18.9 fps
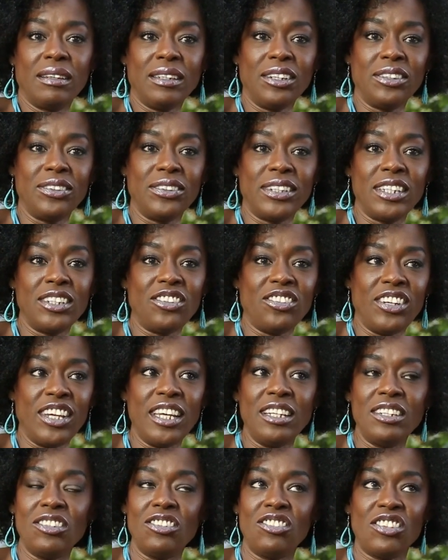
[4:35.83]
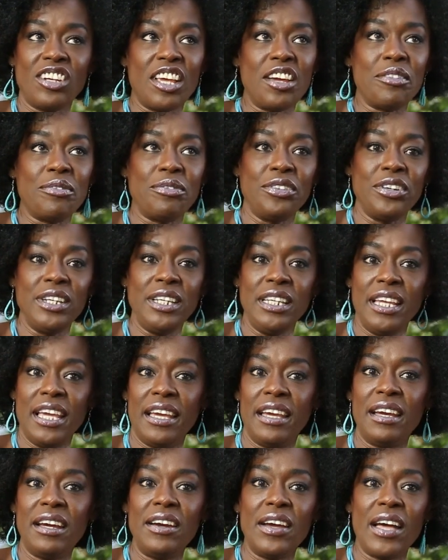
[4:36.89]
You know, they change every
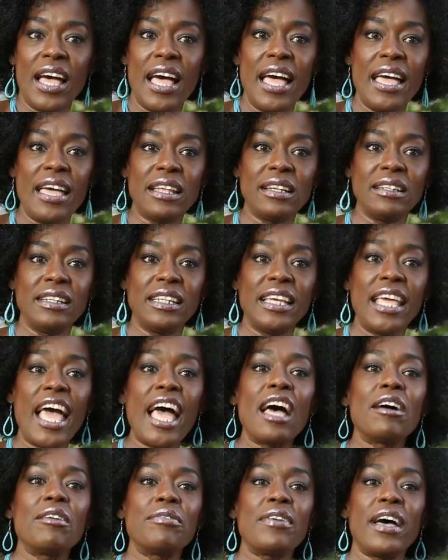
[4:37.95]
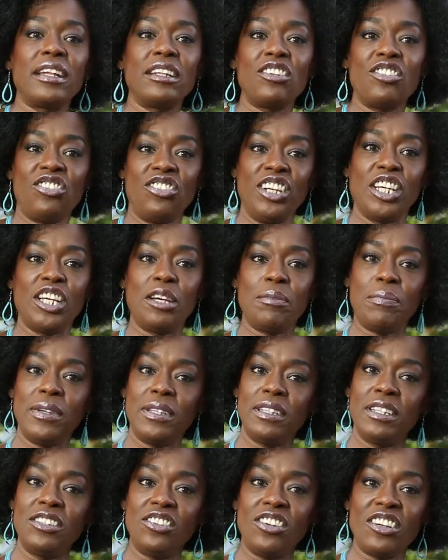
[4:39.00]
year, and they have had a shake-up
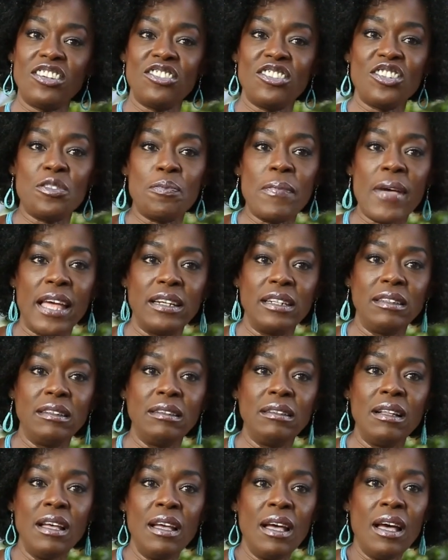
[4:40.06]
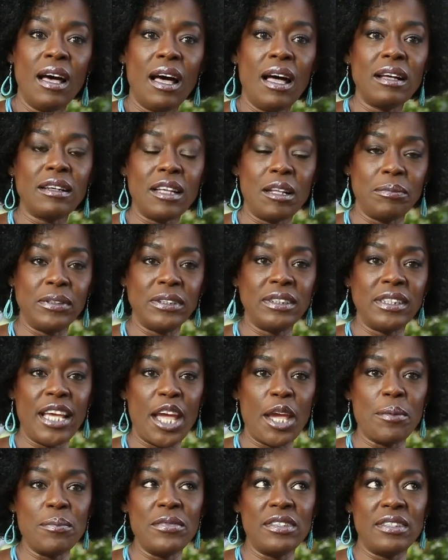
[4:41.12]
on the judges panel a couple
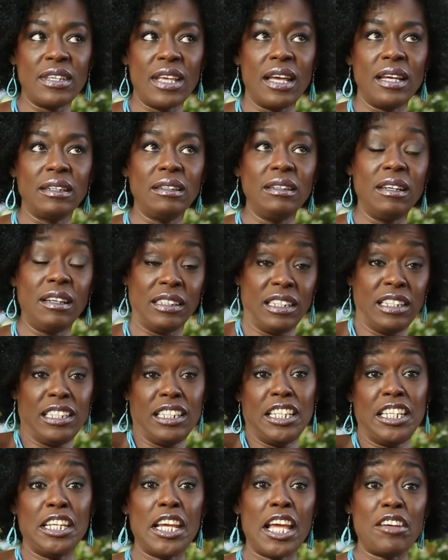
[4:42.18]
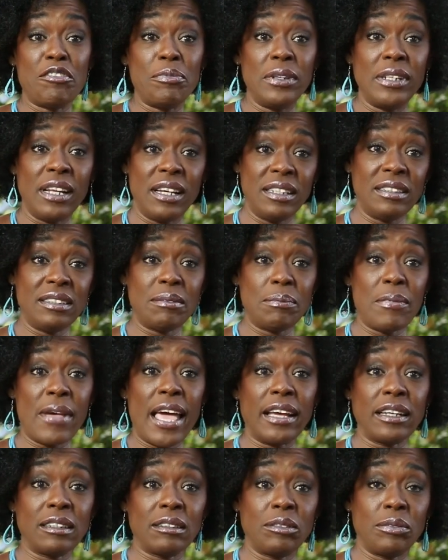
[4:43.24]
times, and luckily I've been asked
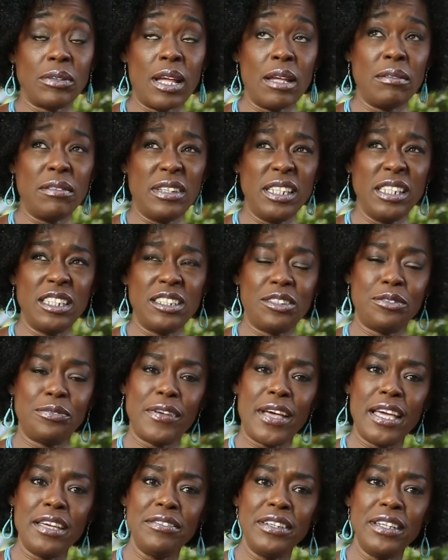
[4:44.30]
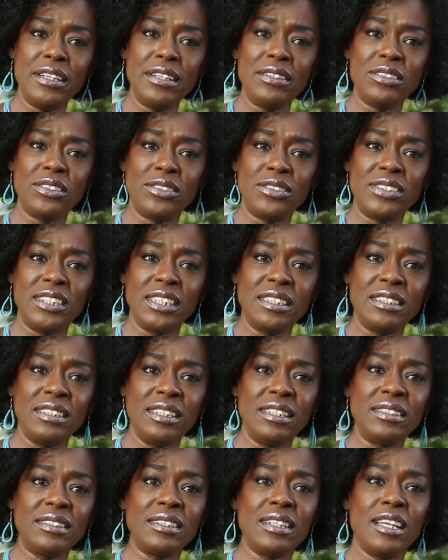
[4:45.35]
back, I think it's 5 years or 6
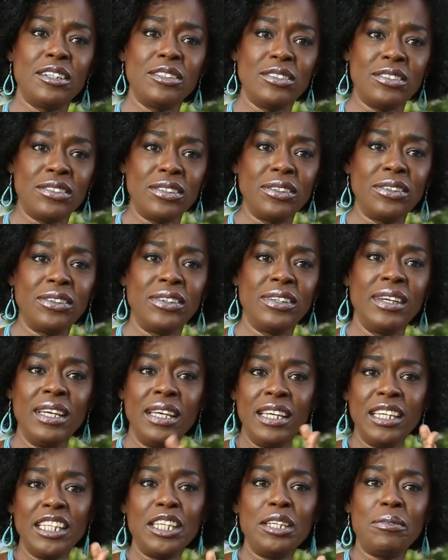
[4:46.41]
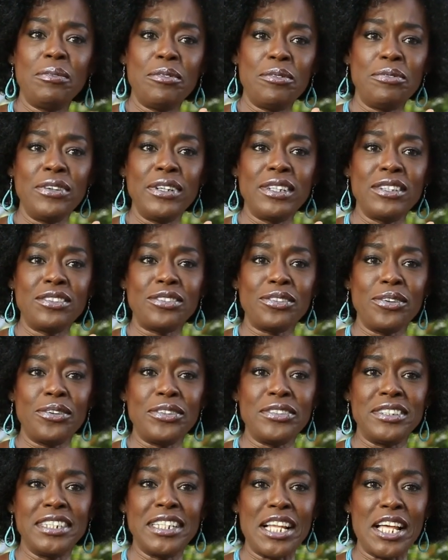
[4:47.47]
years now, so fingers
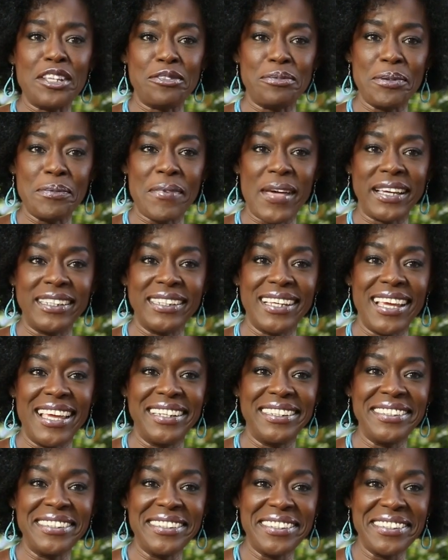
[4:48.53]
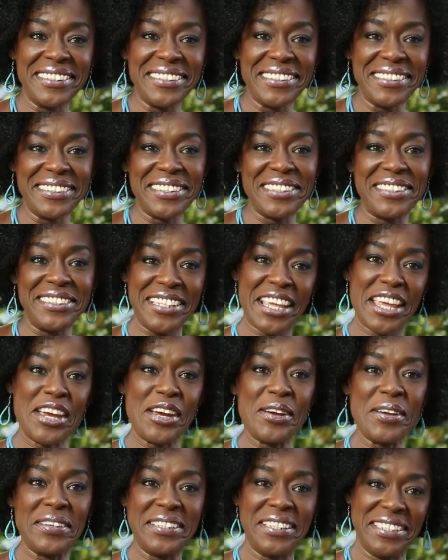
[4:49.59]
crossed they'll ask me back again this year.